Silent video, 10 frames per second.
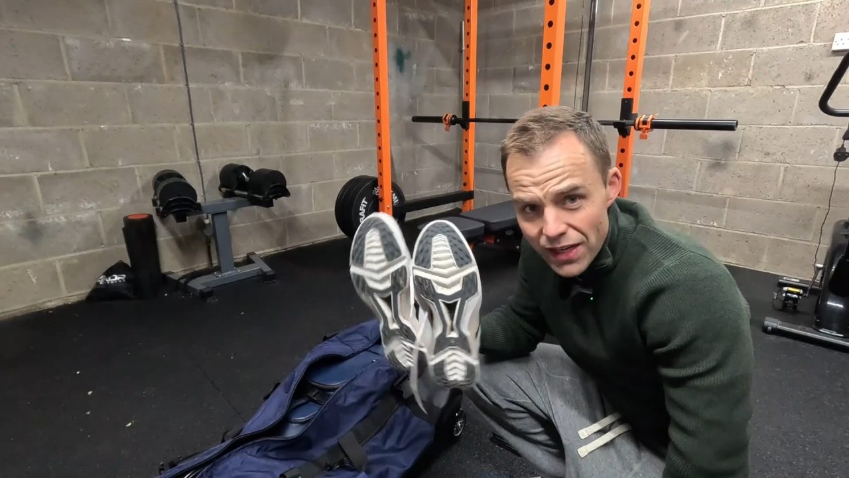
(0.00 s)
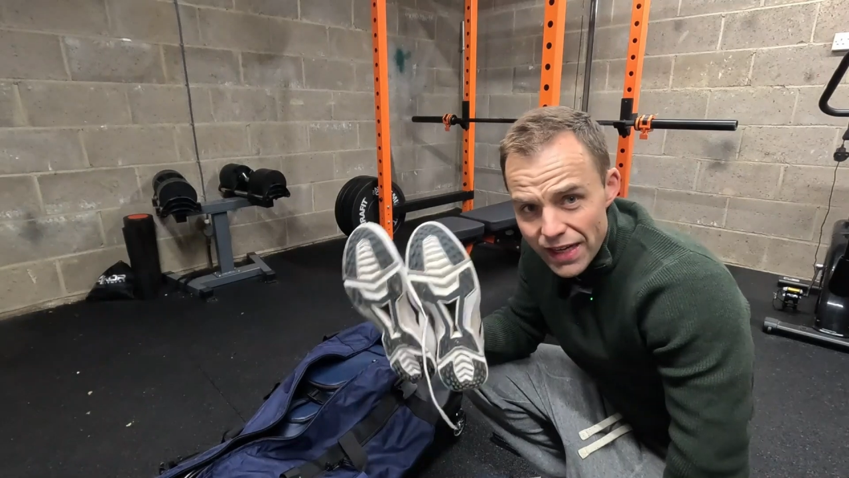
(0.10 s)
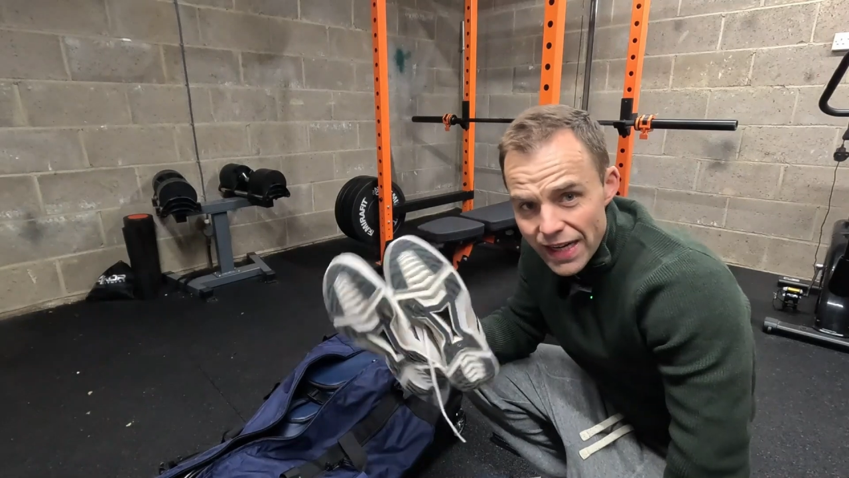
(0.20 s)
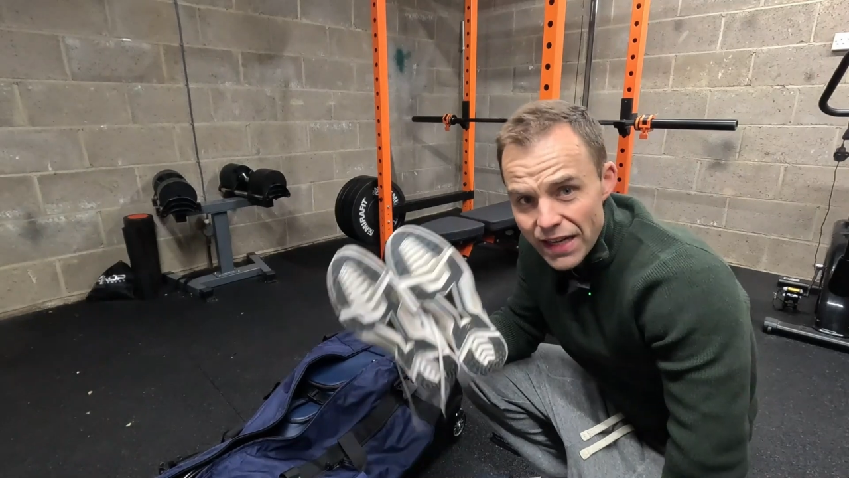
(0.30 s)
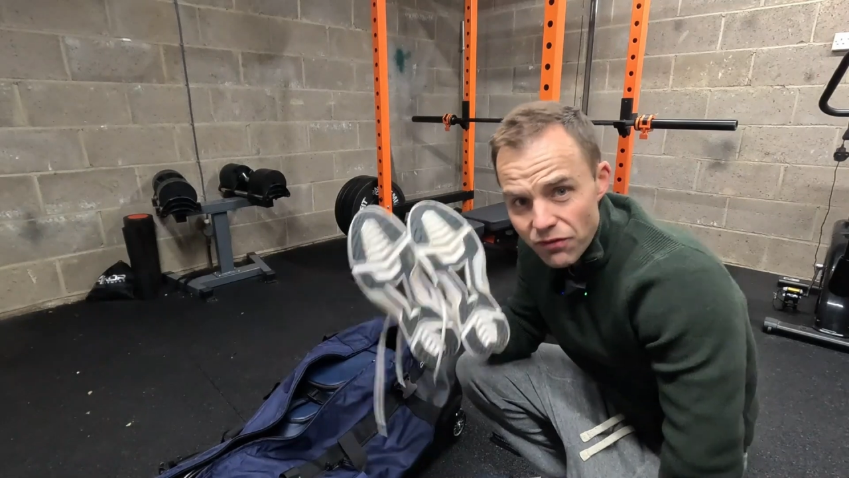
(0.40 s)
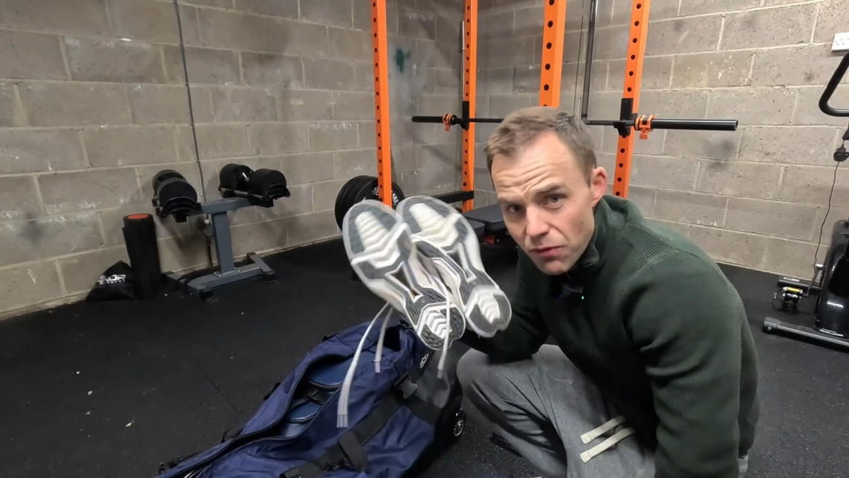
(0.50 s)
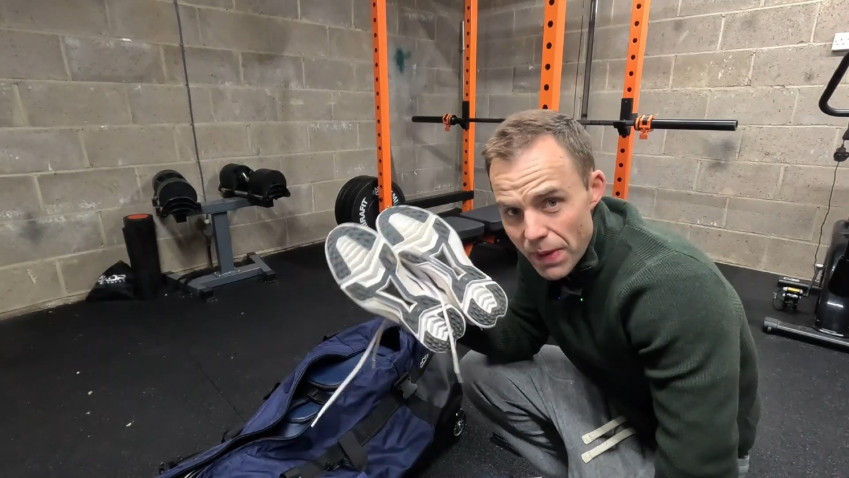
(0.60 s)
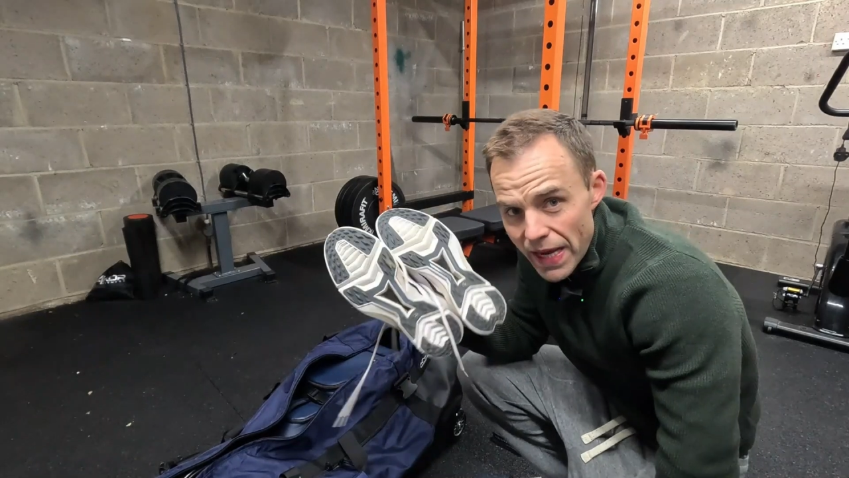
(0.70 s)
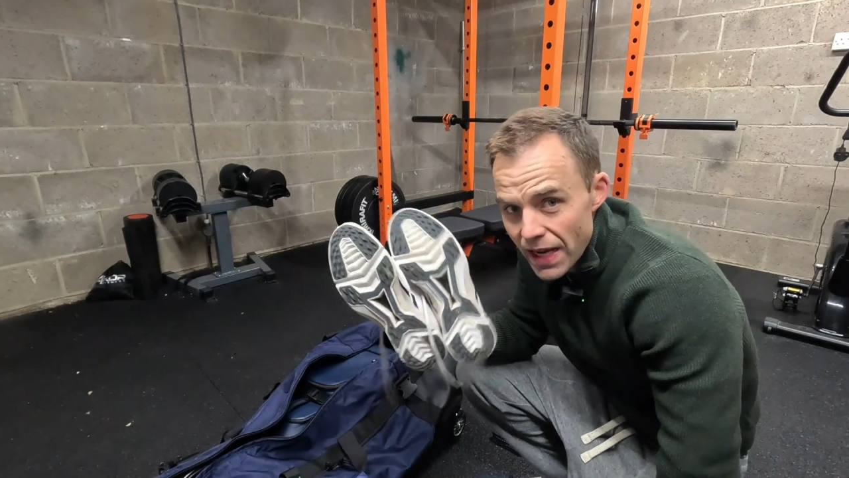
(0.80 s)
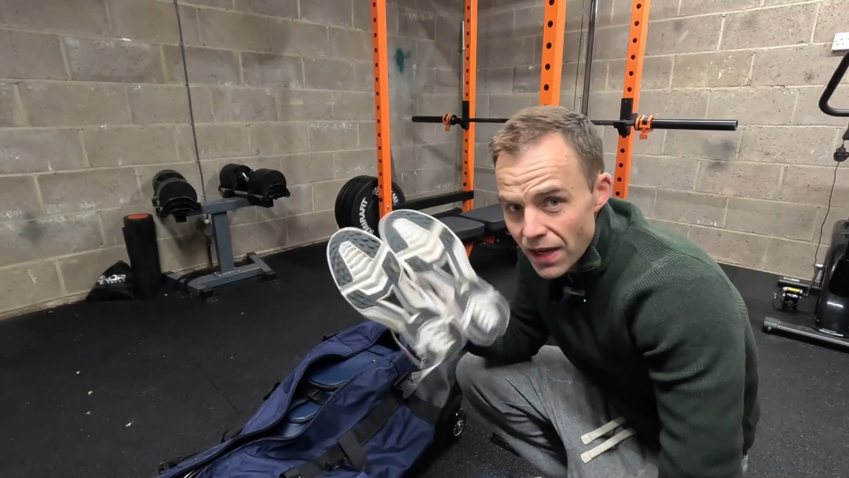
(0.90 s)
going to need. For
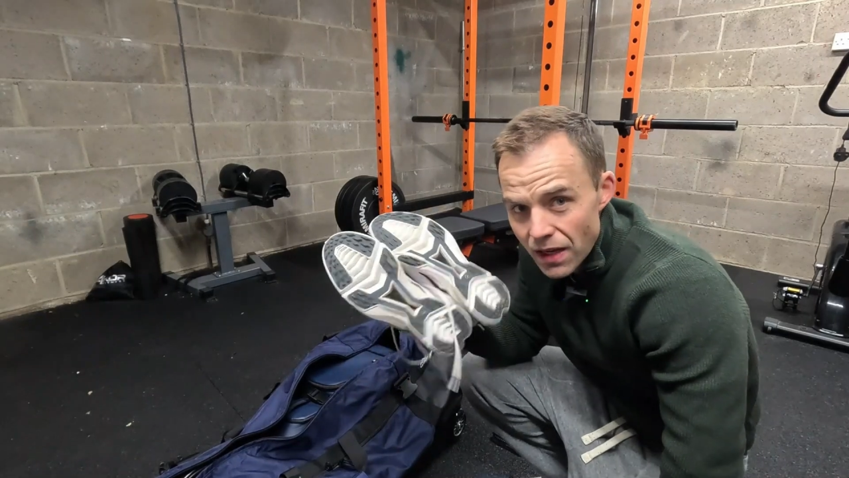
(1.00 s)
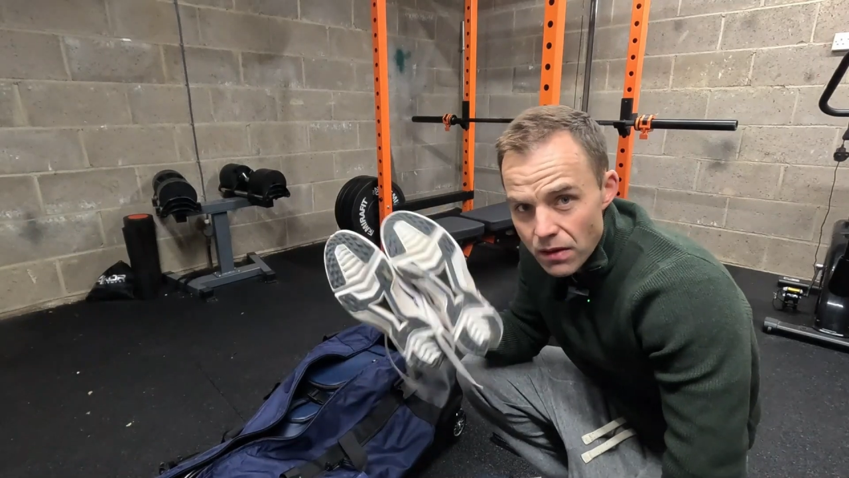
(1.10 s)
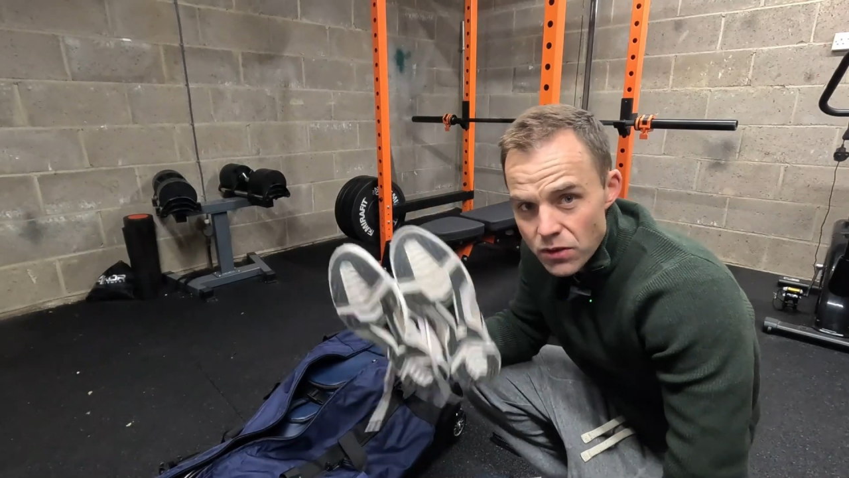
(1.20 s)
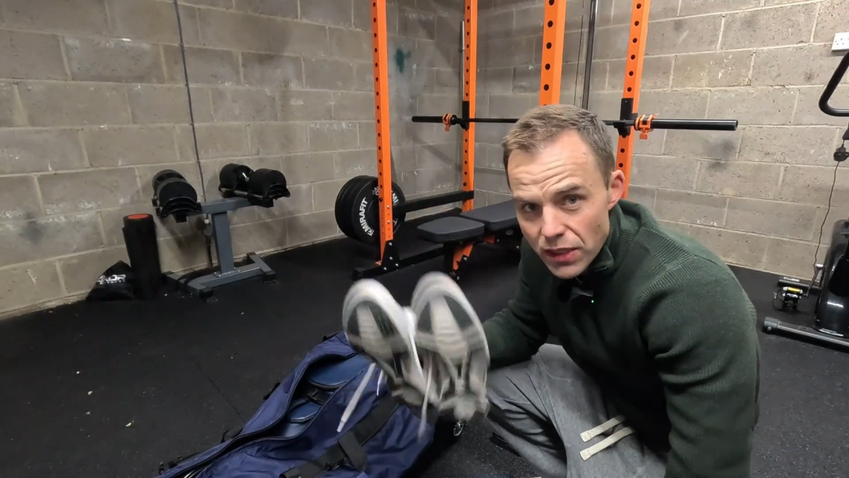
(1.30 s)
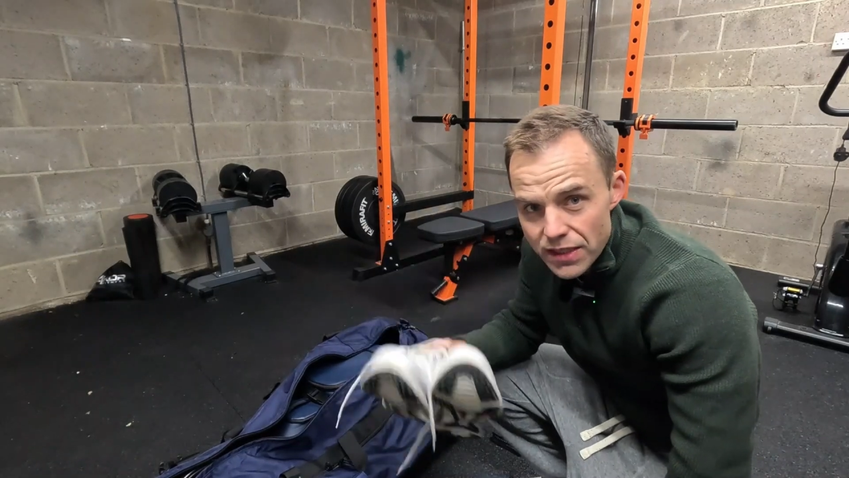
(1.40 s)
me, I'm just going